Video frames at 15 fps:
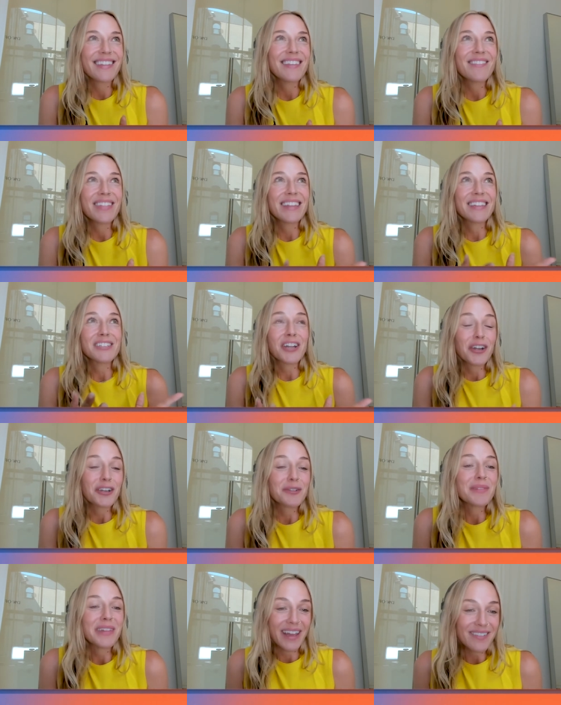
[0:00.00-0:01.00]
even the
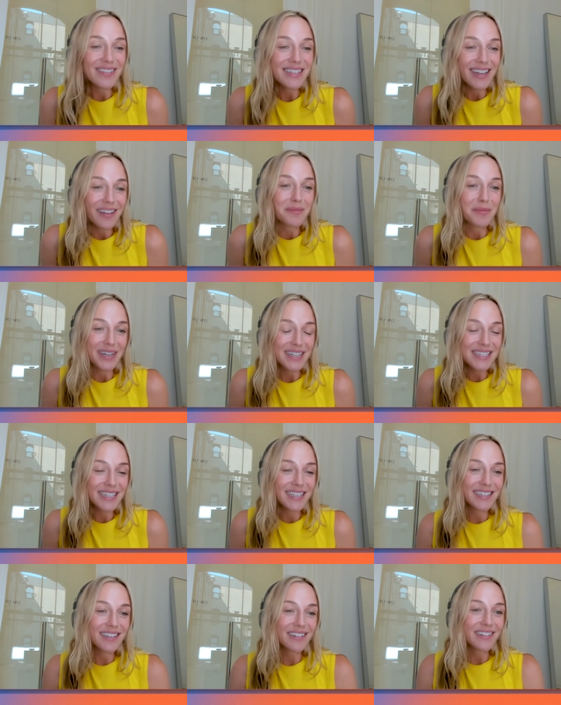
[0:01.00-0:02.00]
term lifestyle
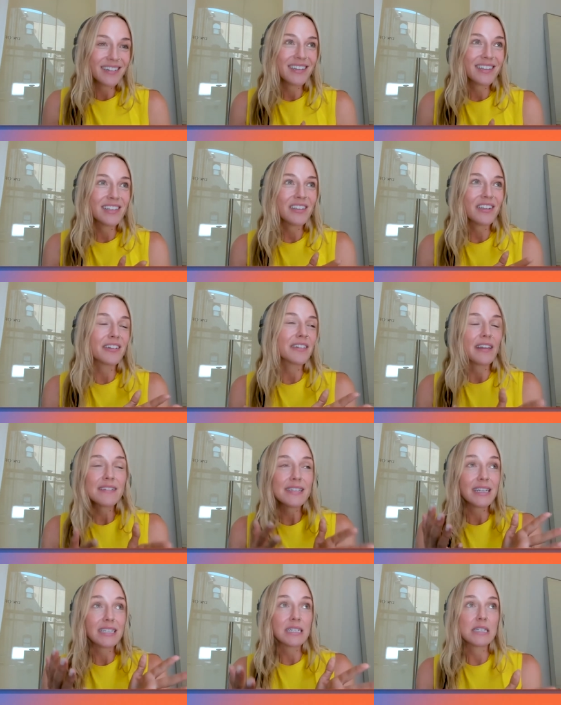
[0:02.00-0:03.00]
medicine or
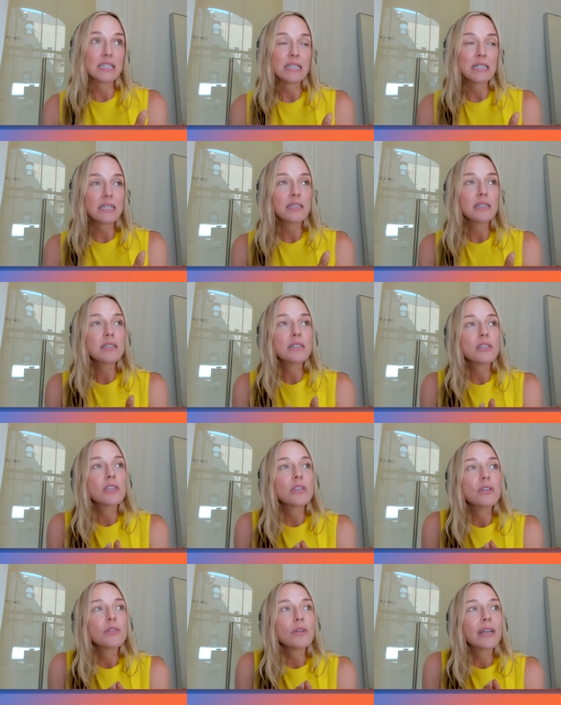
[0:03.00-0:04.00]
lifestyle diseases
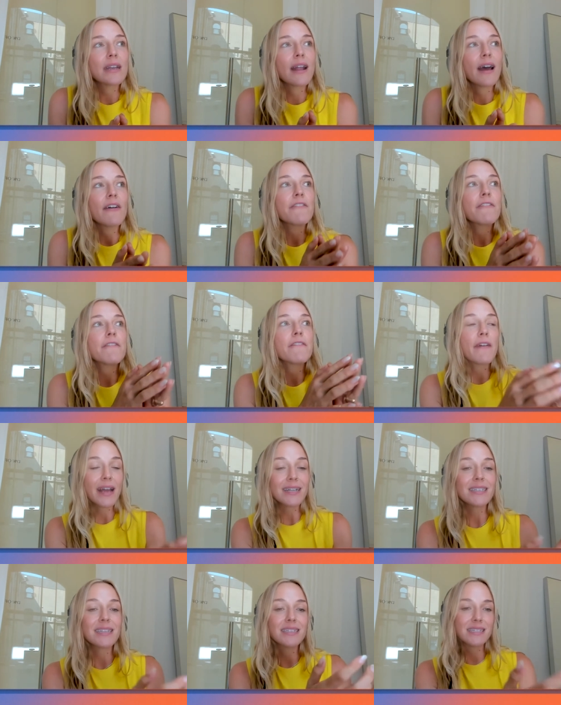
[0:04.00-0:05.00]
you can
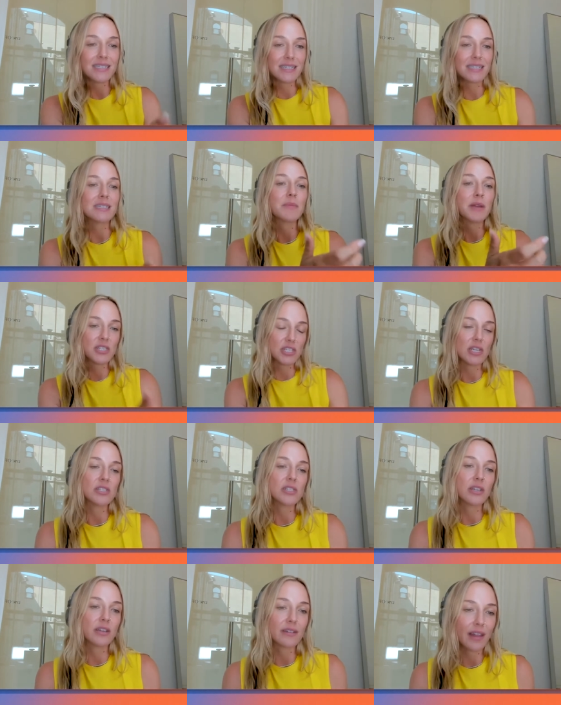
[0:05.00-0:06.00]
affect the disease by
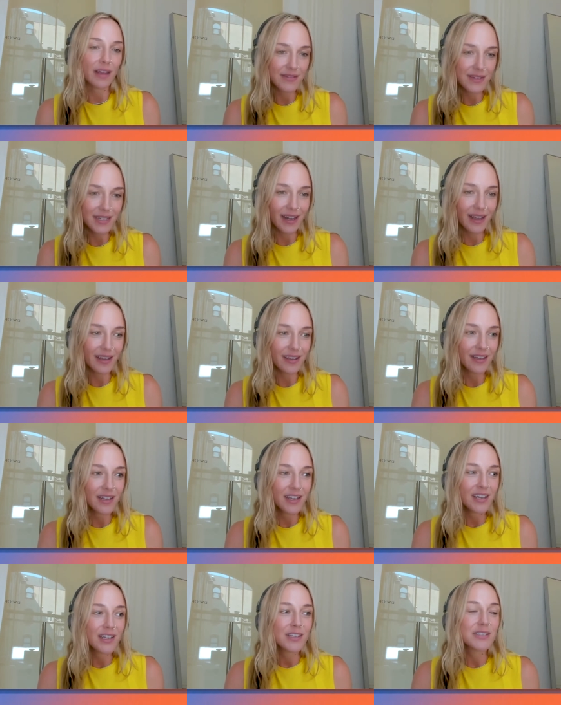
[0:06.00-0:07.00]
changing your lifestyle
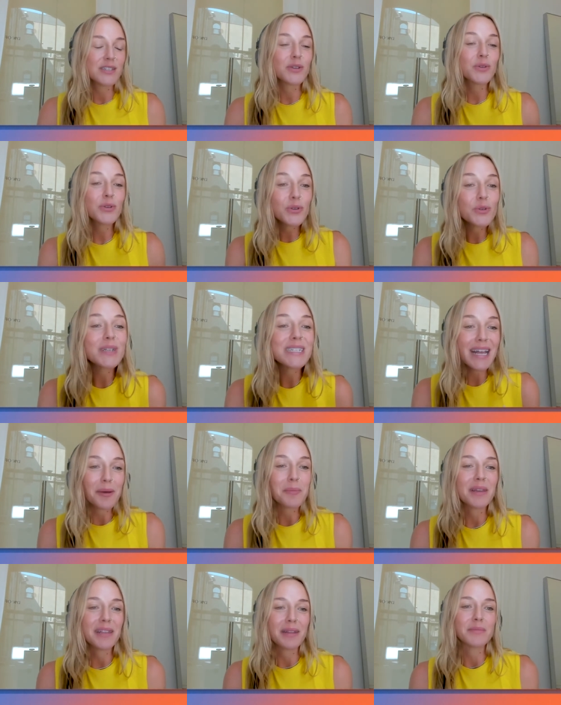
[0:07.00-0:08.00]
so who was
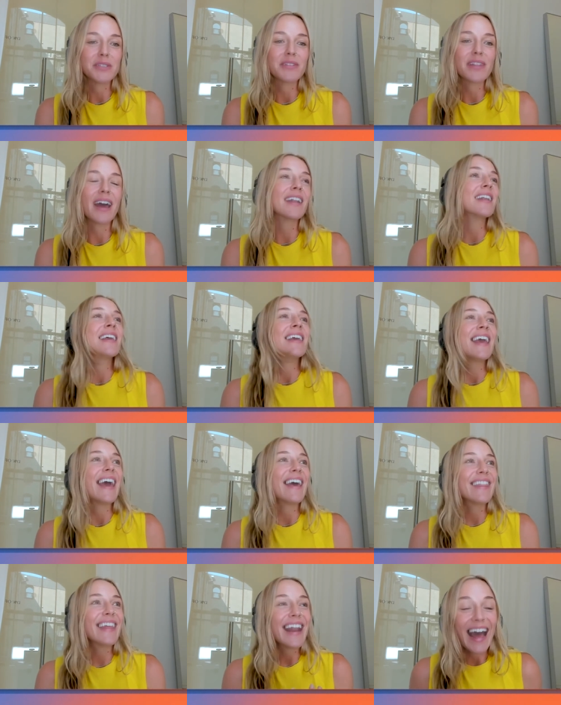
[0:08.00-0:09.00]
helping them do that
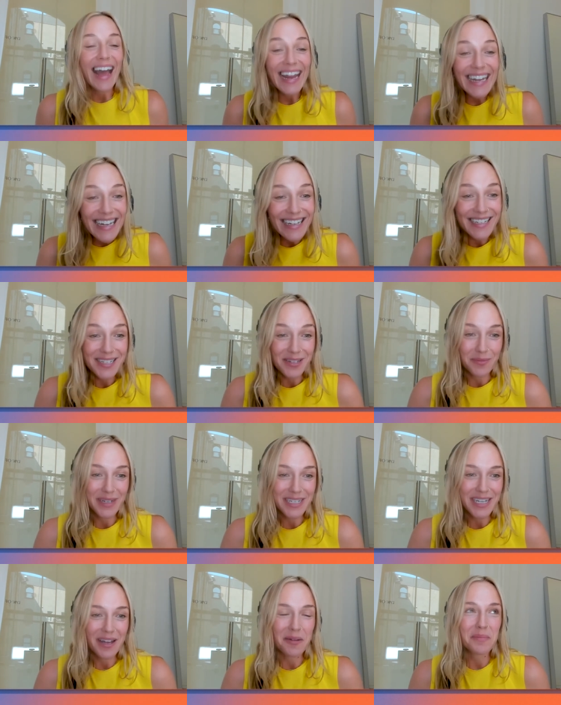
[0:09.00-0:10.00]
and then i needed so
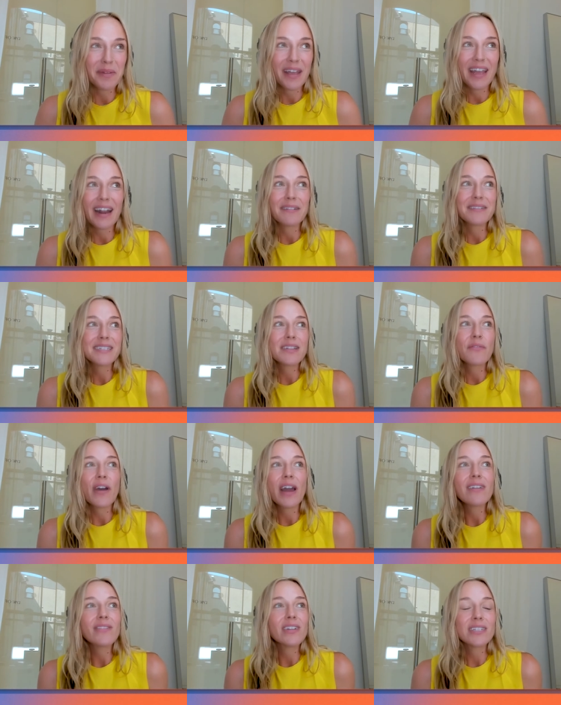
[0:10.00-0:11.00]
much help and i was
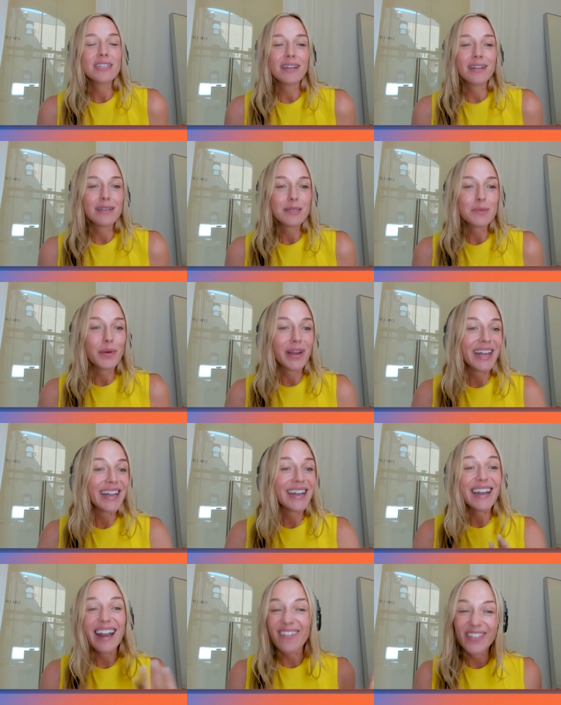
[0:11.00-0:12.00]
five years in at this point had
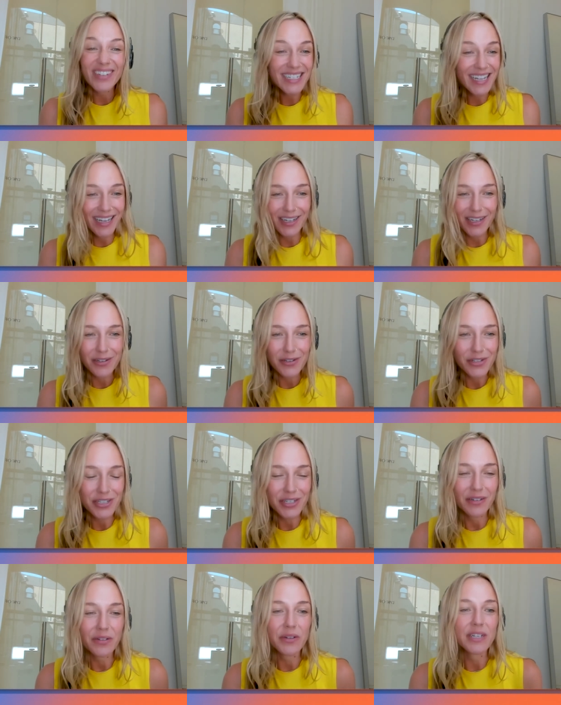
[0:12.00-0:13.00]
never taken a
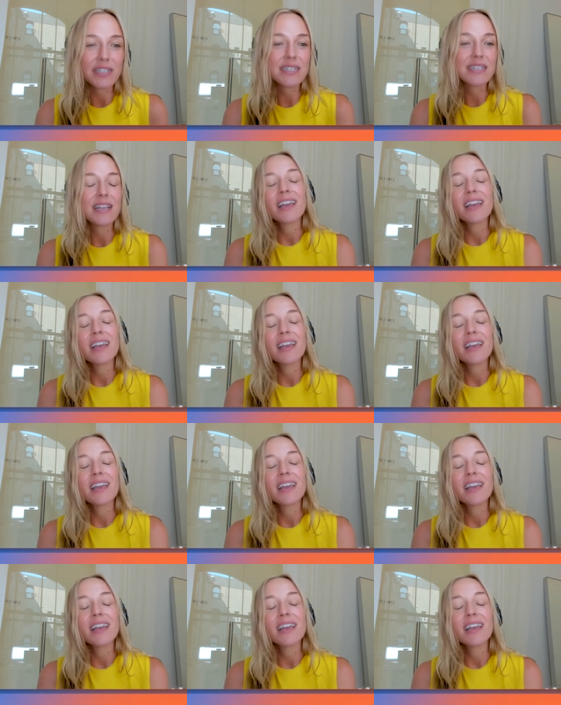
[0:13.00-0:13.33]
nutrition course